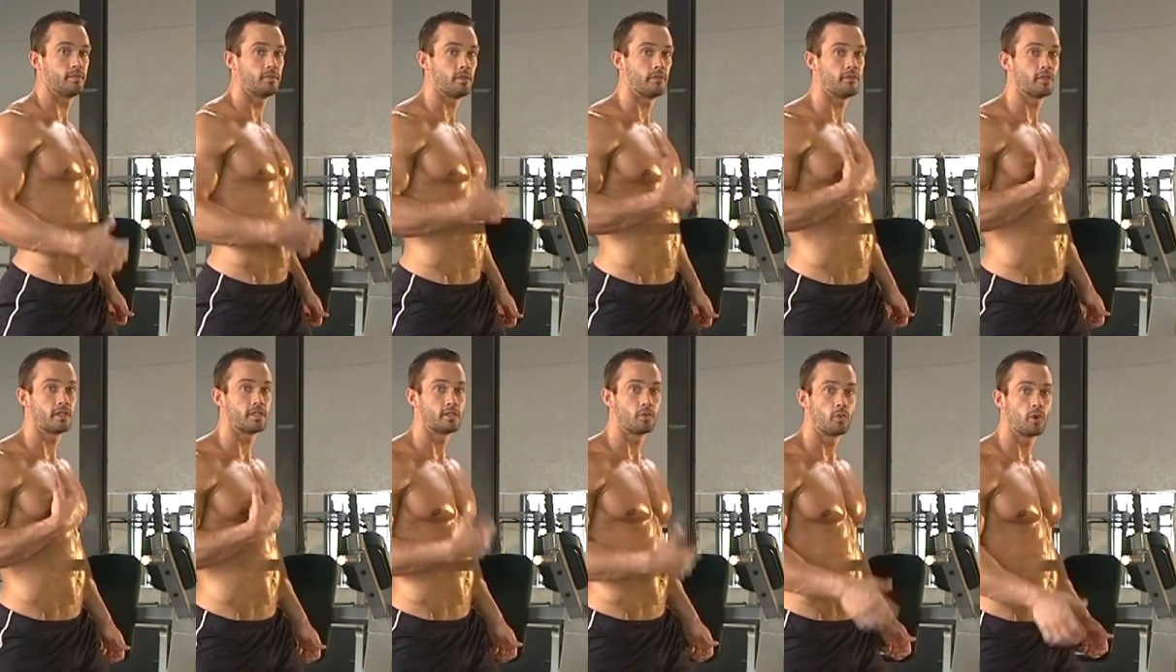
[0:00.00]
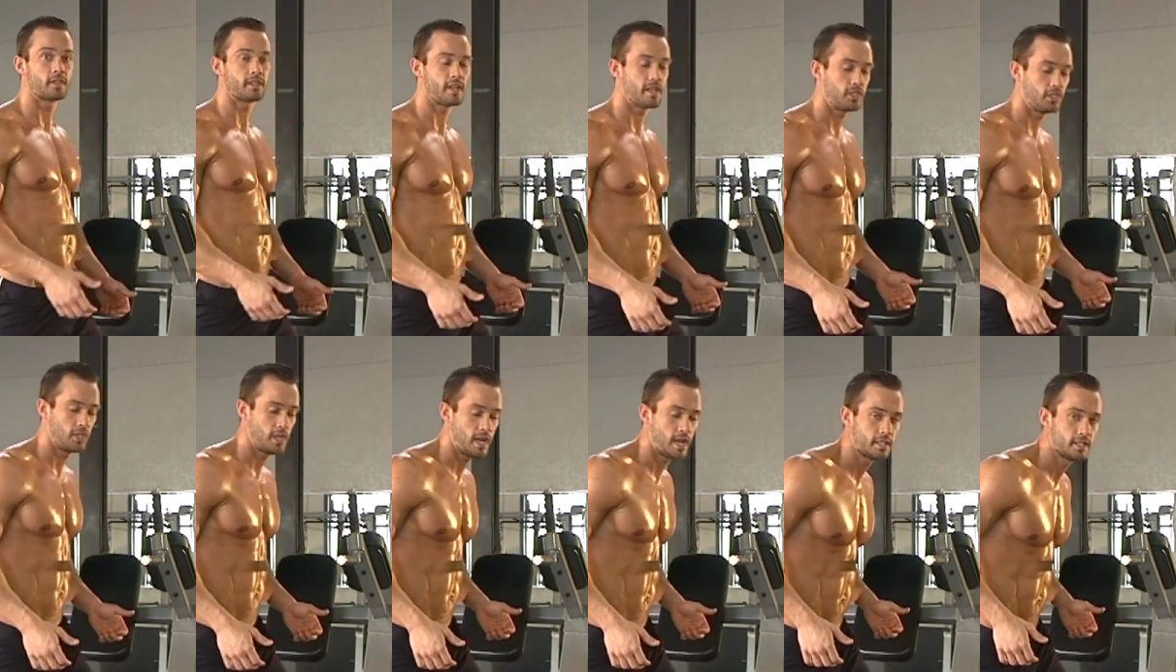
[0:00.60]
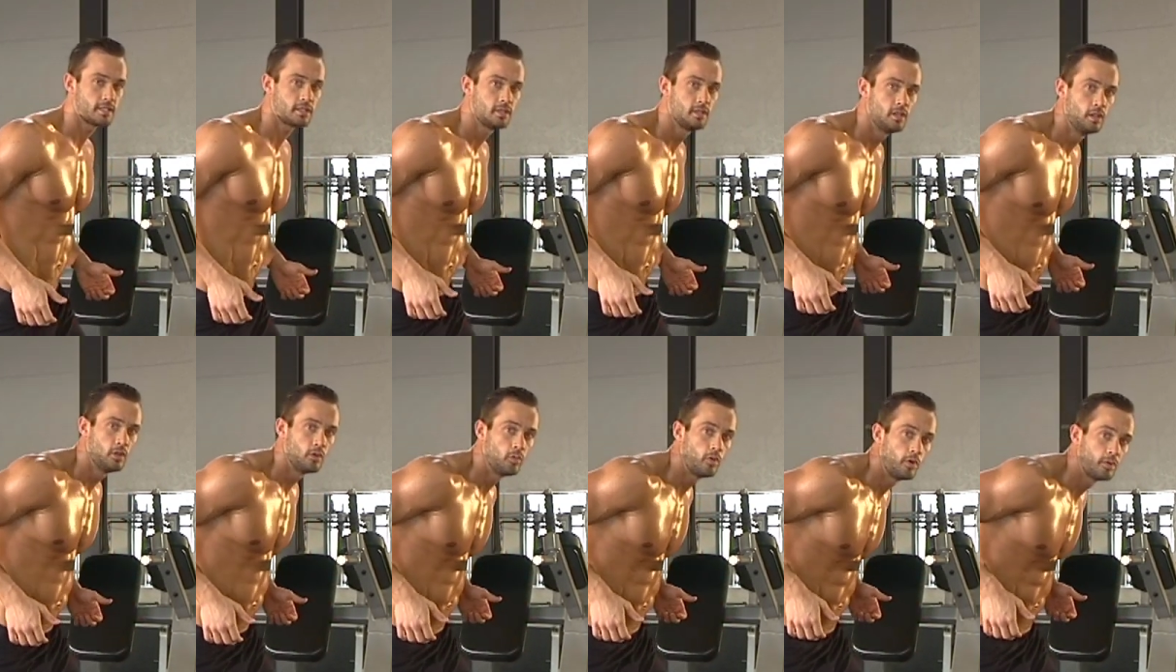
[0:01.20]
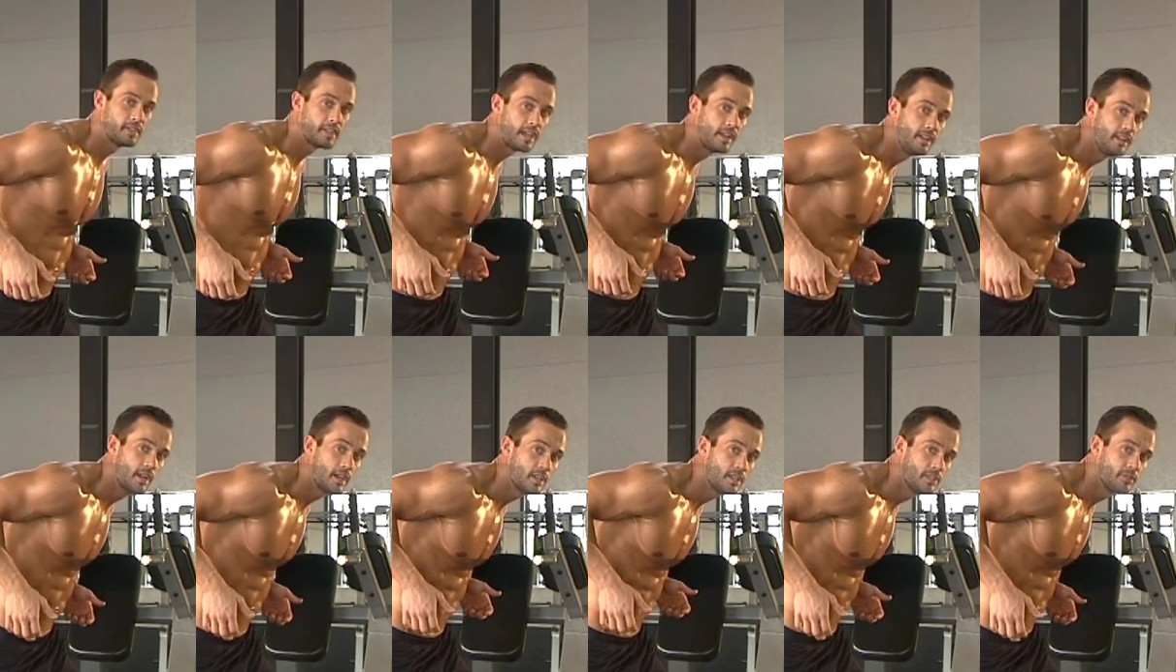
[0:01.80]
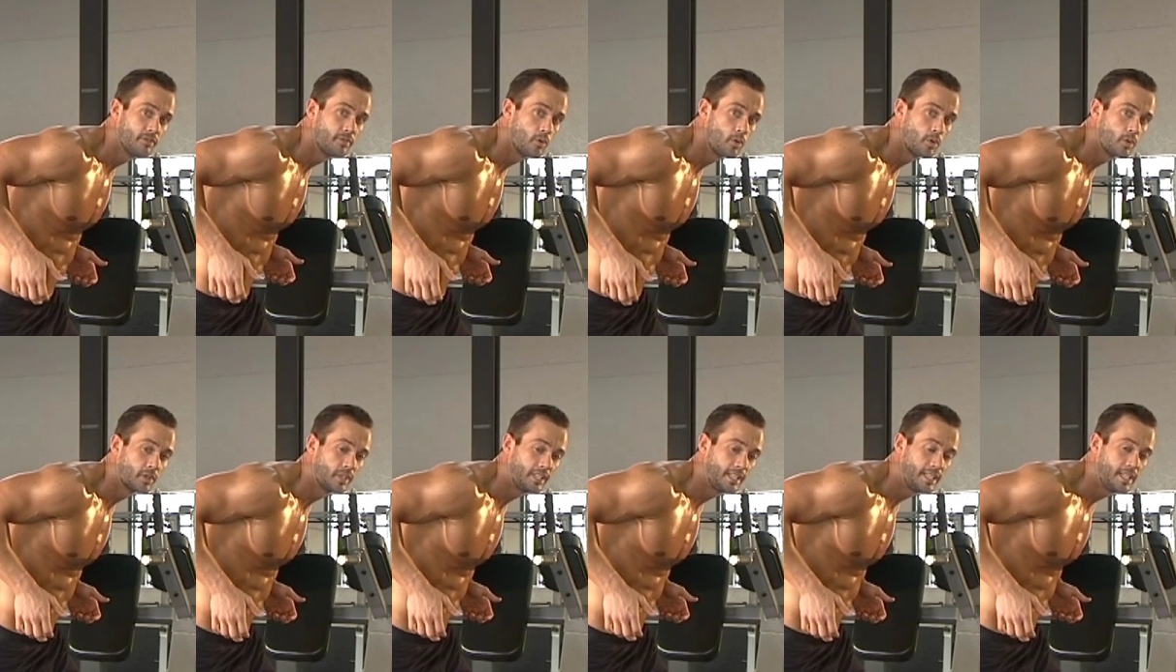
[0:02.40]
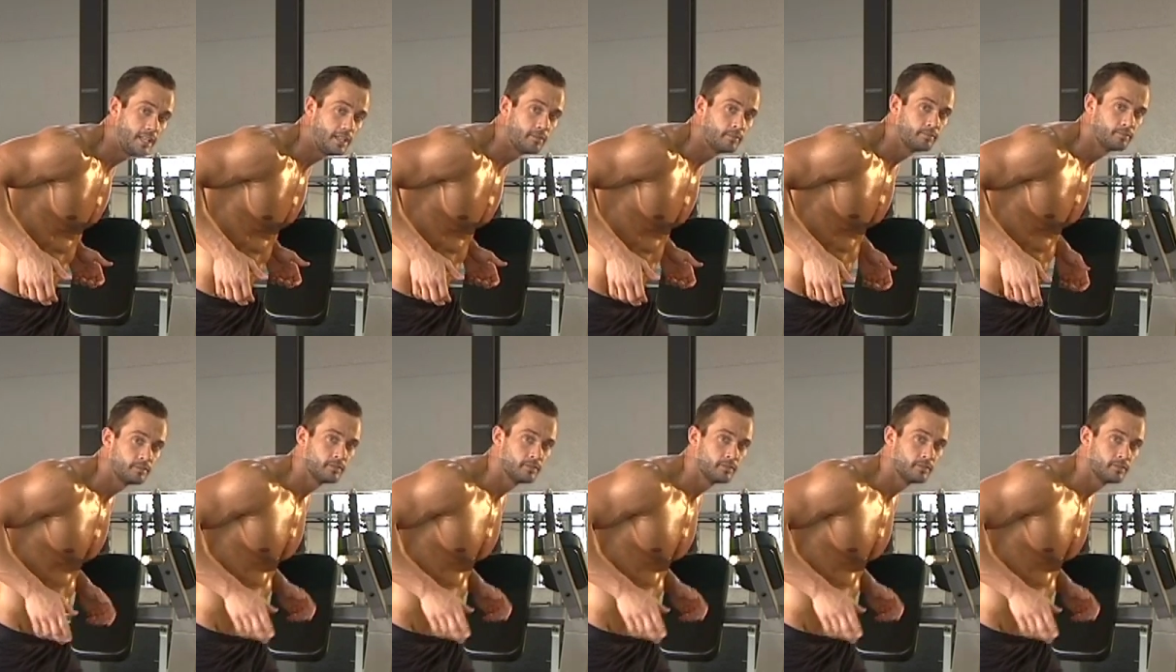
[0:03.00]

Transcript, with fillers: So for us to work that chest, we want that nice forward lean.